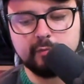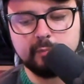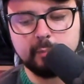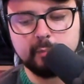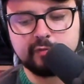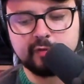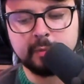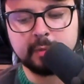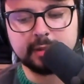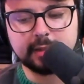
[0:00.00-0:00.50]

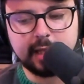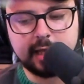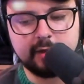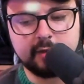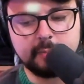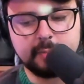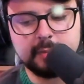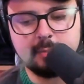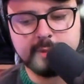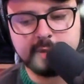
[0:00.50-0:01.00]
from a lot of
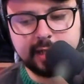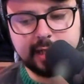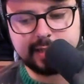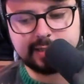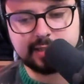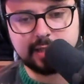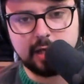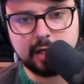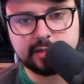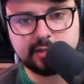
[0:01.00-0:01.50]
the people that I
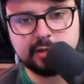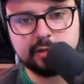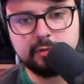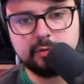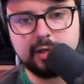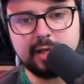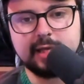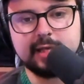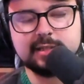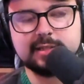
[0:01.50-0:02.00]
talk
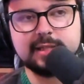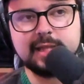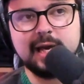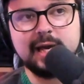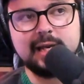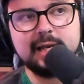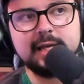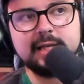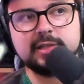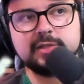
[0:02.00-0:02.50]
to is
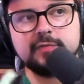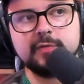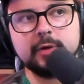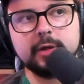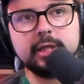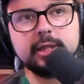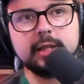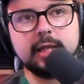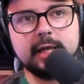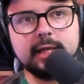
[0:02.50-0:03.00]
that it's
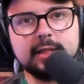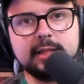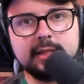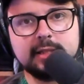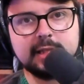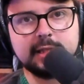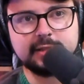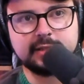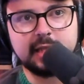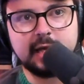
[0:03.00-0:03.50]
very likely
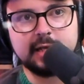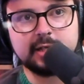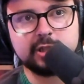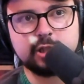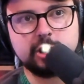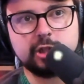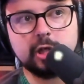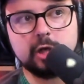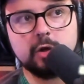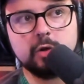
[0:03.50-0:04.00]
that that
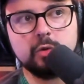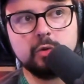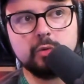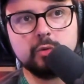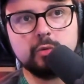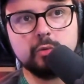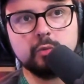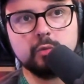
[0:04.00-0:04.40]
show